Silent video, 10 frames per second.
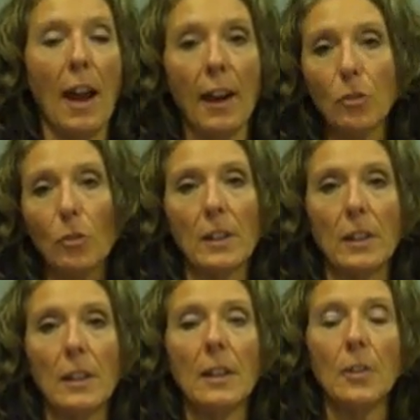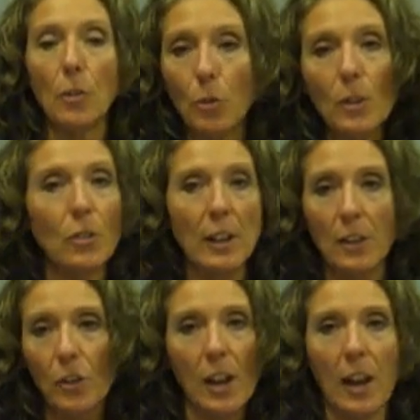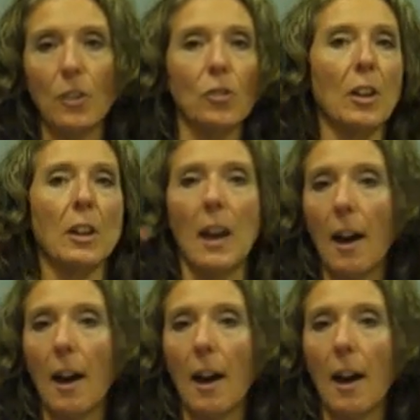actually nutrition education,